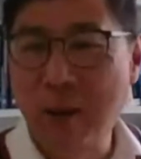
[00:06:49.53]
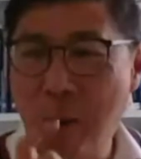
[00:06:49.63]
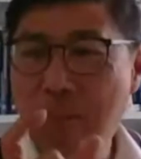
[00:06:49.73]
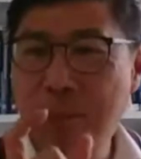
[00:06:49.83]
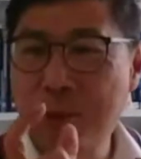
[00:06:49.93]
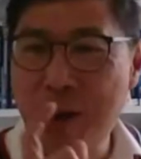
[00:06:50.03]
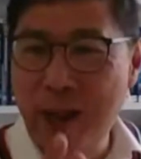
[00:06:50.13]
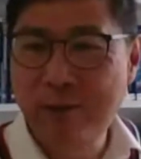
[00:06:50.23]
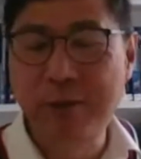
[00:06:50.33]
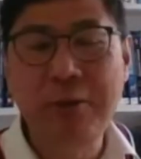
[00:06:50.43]
that
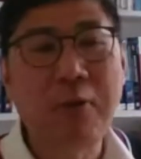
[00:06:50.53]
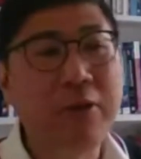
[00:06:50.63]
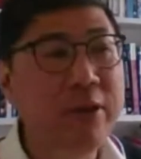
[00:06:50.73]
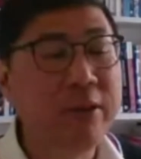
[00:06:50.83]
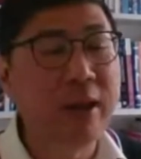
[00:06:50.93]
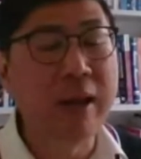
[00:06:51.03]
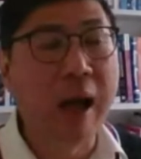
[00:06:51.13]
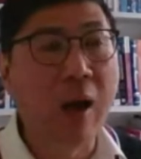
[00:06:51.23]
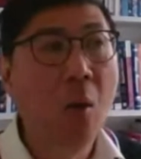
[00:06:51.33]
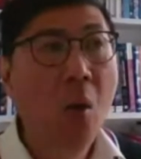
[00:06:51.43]
operand resources and
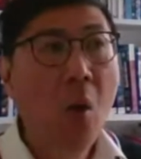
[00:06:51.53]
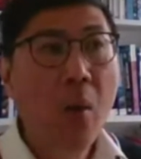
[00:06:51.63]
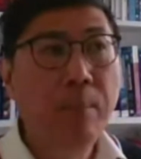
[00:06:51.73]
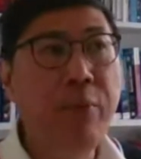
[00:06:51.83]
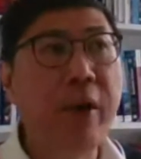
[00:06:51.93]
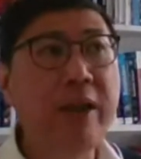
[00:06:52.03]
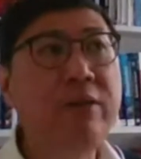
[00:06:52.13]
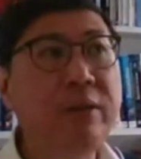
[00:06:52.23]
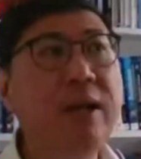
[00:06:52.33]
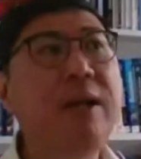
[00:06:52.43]
how
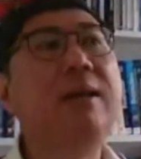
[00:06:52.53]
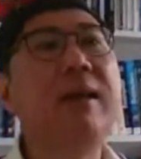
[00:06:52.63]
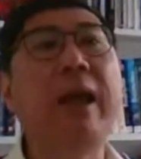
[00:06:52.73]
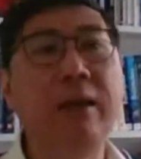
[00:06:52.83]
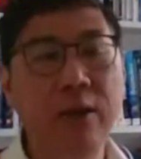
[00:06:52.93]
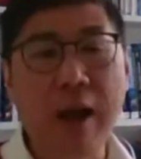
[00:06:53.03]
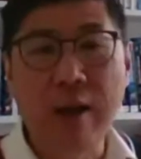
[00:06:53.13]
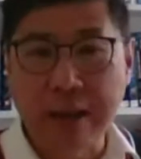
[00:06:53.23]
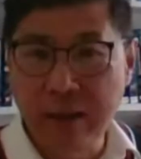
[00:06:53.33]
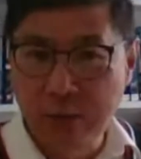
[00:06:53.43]
brands connect.
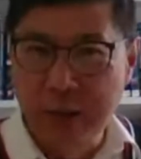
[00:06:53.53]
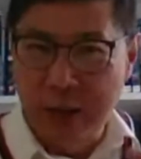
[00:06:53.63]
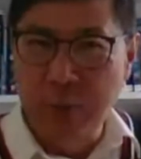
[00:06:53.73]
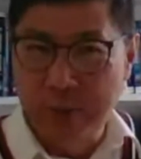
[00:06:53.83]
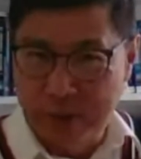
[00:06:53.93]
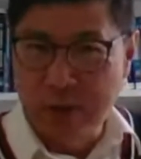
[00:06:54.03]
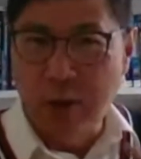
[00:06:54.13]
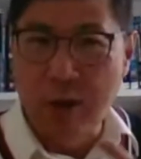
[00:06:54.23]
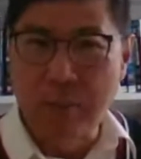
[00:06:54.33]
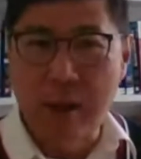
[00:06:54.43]
How I think today we still
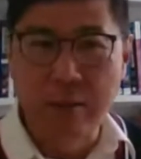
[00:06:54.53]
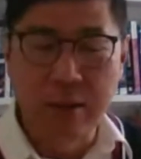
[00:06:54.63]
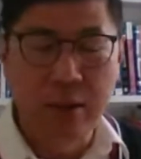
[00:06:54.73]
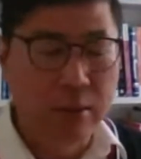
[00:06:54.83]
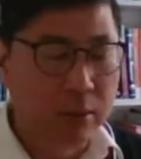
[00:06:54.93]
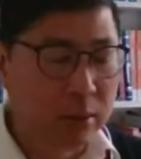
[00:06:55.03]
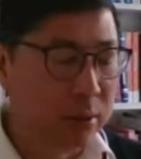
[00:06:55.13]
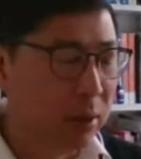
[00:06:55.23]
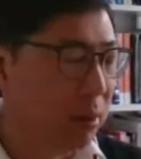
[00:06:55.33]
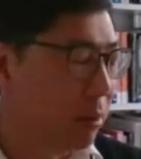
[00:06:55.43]
talk about,
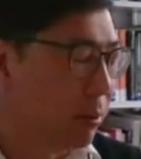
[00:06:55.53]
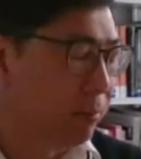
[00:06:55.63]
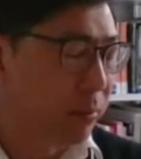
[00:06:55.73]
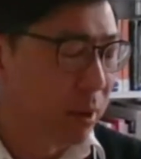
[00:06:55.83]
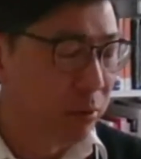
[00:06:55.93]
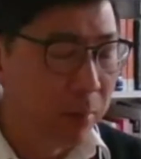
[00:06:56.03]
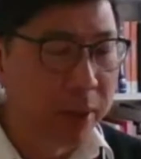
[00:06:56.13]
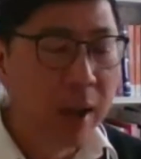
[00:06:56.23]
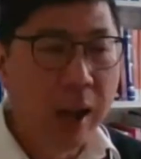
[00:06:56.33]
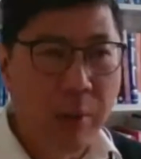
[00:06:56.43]

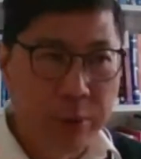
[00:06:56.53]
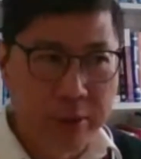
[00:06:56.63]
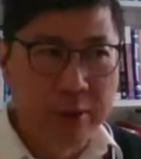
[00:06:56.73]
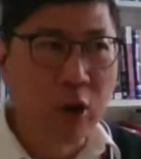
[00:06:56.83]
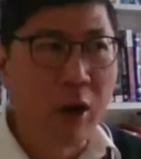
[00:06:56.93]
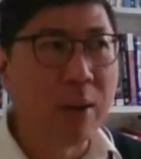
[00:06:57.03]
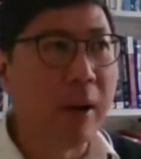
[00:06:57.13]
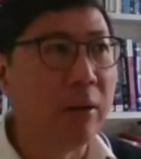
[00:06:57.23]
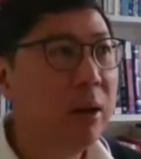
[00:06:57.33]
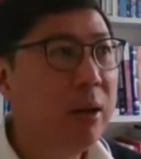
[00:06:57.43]
Robert, how we still talk
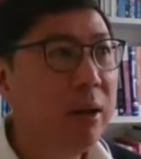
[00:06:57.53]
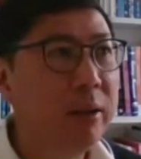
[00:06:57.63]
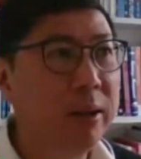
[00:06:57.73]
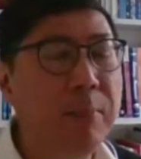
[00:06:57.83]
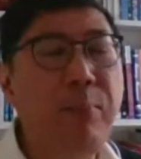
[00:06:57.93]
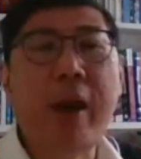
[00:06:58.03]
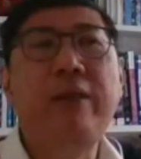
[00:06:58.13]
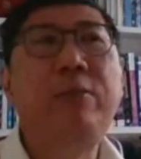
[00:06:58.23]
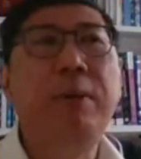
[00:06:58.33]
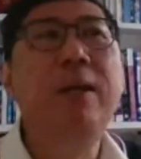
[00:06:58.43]
about the
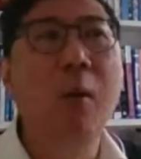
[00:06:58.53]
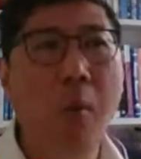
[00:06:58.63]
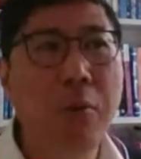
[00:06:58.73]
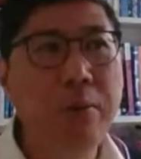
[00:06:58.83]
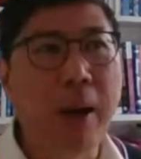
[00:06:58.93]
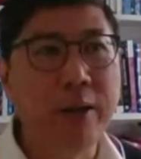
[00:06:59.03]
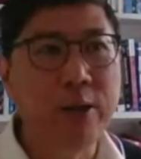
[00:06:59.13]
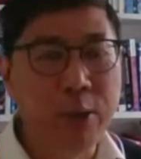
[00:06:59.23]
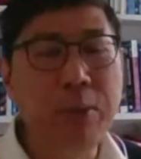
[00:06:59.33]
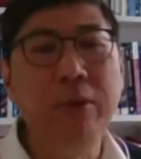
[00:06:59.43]
brands being owned by the
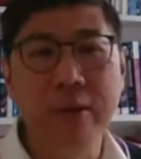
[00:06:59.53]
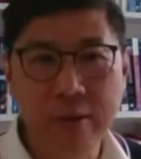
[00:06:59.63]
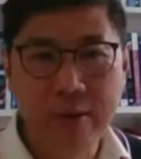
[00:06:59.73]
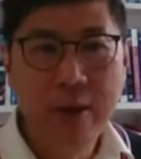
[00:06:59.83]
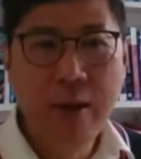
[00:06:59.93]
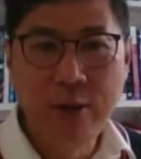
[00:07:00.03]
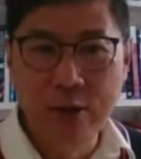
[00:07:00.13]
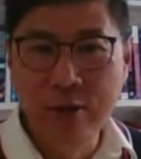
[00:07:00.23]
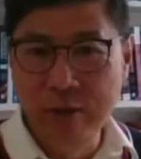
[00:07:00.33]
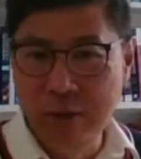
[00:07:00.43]
users.
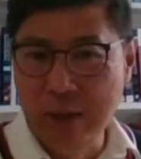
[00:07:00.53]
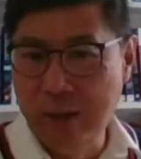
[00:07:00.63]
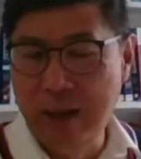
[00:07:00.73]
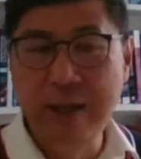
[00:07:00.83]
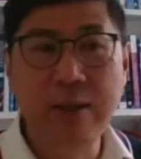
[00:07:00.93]
The